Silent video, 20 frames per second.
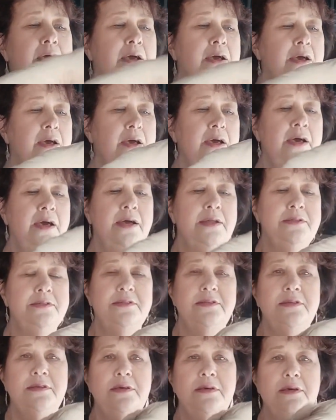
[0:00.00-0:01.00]
And
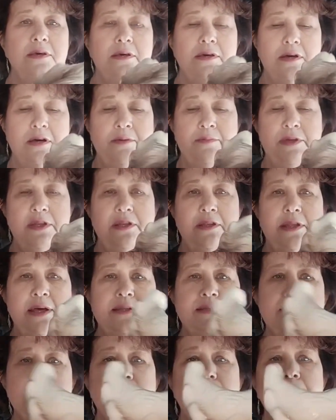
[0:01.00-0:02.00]
I mean,
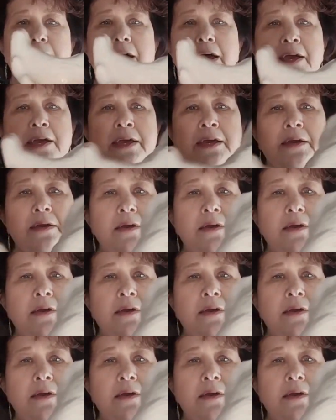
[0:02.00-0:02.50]
that's the back.